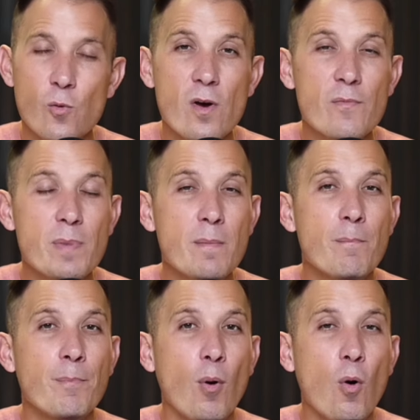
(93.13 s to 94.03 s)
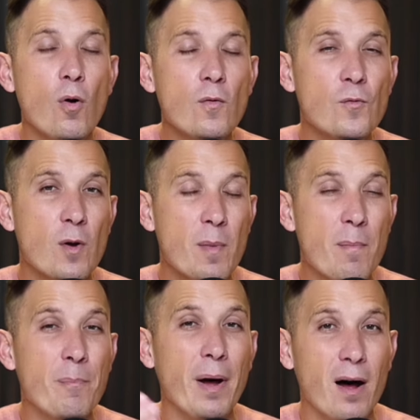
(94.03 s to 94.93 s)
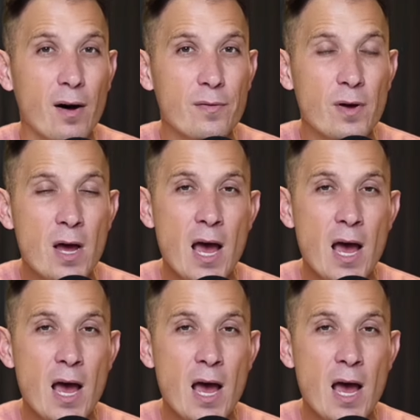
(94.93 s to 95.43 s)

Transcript: We have been born from above,